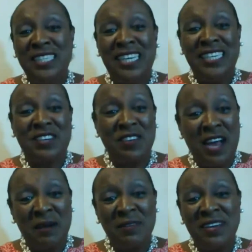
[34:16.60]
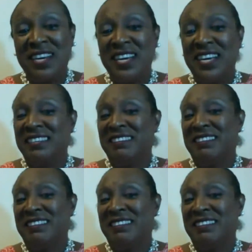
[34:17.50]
and the grammar and